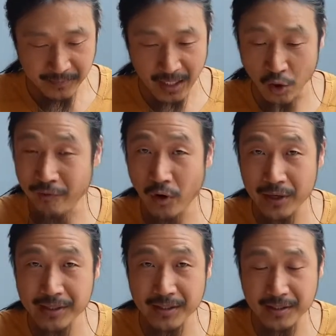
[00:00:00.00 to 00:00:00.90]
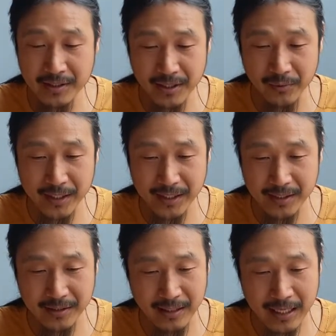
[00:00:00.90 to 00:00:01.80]
Overall, it's great
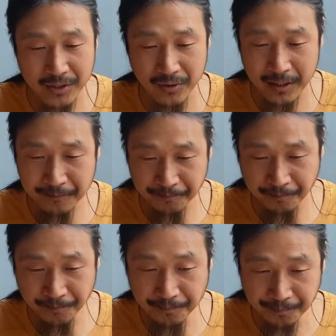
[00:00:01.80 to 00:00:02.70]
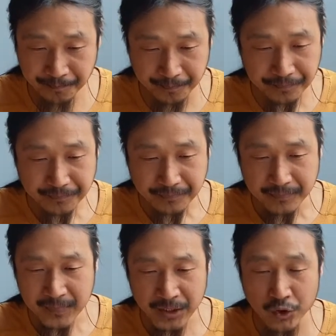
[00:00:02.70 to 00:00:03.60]
dish actually.
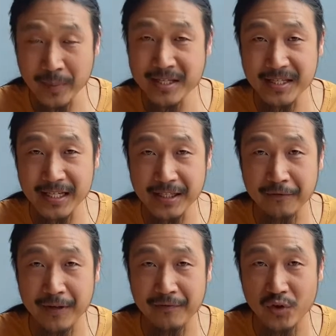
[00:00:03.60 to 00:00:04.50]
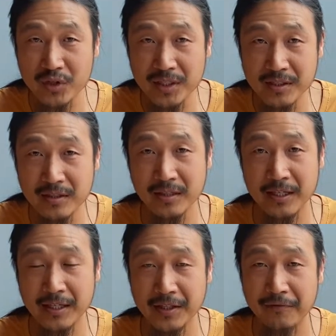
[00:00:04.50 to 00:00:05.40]
You may see different versions
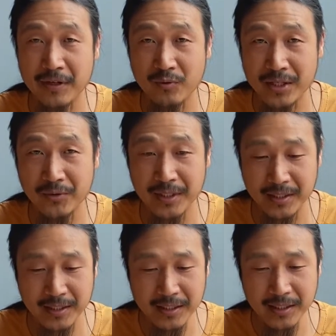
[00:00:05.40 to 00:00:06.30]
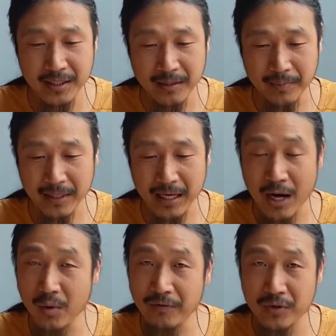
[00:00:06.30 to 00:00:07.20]
in different restaurants, but
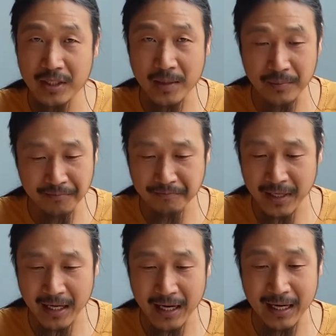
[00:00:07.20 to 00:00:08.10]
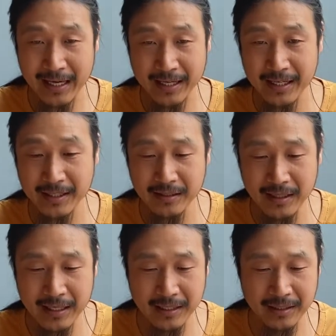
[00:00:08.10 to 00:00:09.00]
our version, I like it.
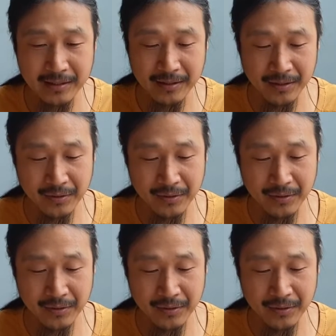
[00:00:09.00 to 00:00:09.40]
And